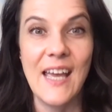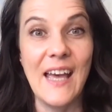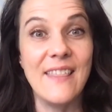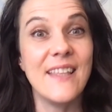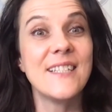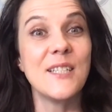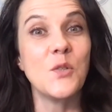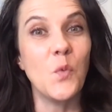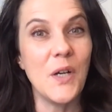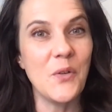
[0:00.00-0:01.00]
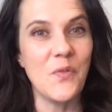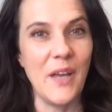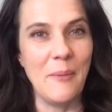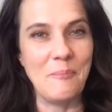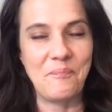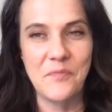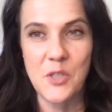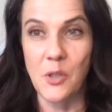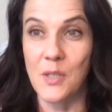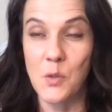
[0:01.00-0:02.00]
And this is one of them.
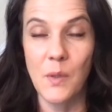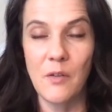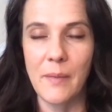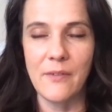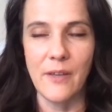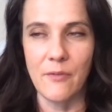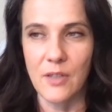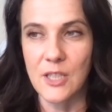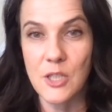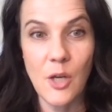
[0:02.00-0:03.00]
So it's one of my favorites.